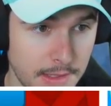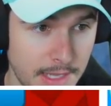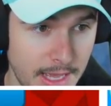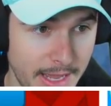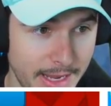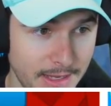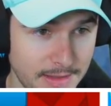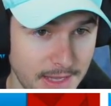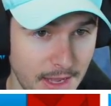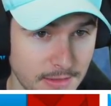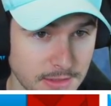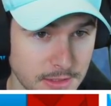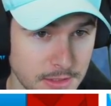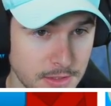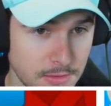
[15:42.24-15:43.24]

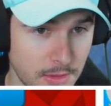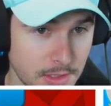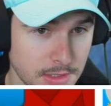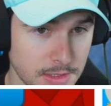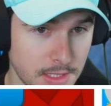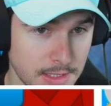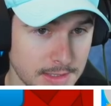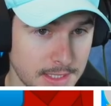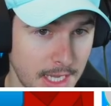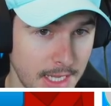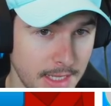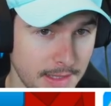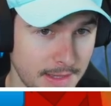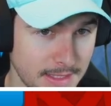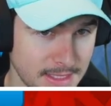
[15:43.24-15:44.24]
8,200, I'll take
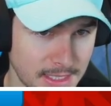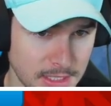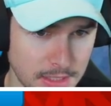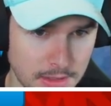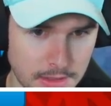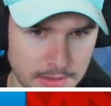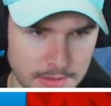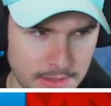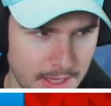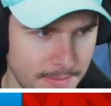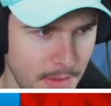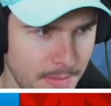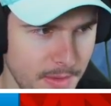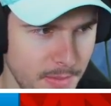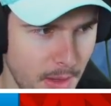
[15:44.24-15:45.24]
it. That's actually, that
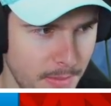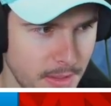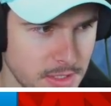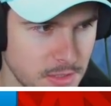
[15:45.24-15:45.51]
might be my best